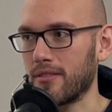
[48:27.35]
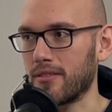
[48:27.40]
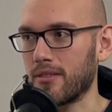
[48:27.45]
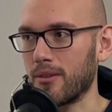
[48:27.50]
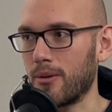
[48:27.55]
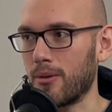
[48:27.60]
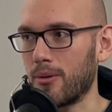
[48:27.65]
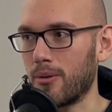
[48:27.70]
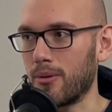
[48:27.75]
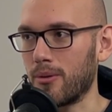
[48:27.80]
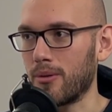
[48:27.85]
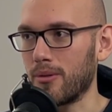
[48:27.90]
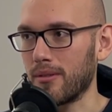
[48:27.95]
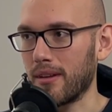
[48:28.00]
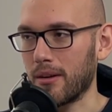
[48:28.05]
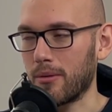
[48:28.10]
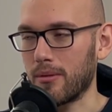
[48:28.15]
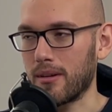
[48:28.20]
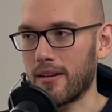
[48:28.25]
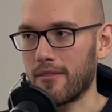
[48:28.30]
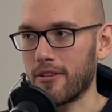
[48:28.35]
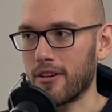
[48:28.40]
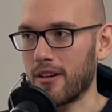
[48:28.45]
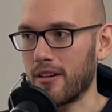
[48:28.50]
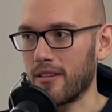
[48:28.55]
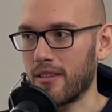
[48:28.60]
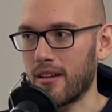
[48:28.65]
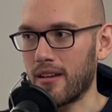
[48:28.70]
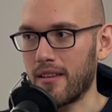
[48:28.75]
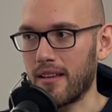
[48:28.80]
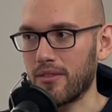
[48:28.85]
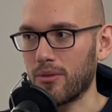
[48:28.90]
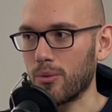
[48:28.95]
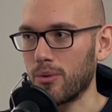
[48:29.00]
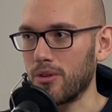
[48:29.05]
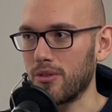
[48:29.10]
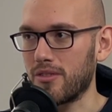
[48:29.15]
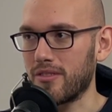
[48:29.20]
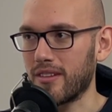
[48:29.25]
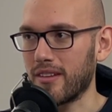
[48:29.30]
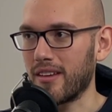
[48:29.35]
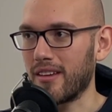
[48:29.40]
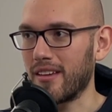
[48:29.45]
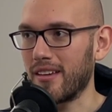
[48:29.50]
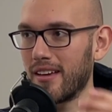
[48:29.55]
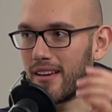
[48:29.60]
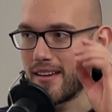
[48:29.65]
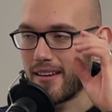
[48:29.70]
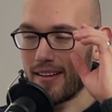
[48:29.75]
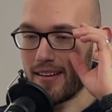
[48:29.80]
So like whenever you're there, that's what you see.